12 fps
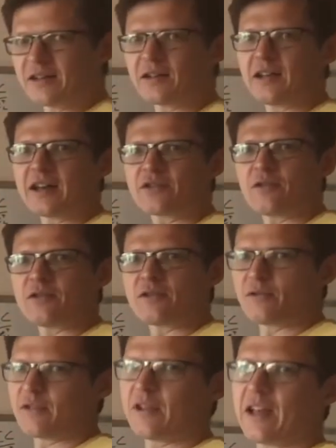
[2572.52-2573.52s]
electrons,
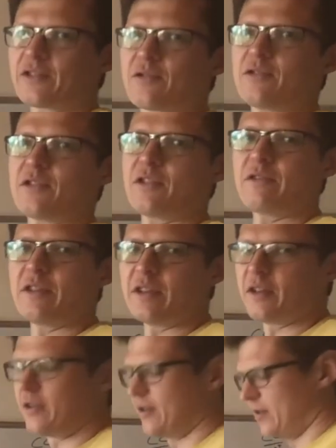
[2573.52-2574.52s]
those are the electrons that are in
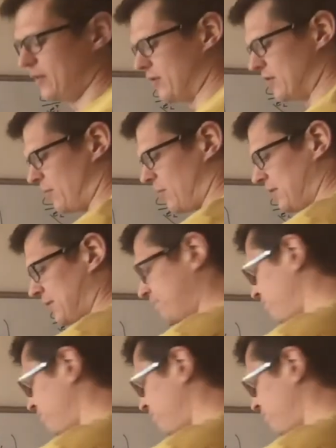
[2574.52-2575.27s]
the doublet.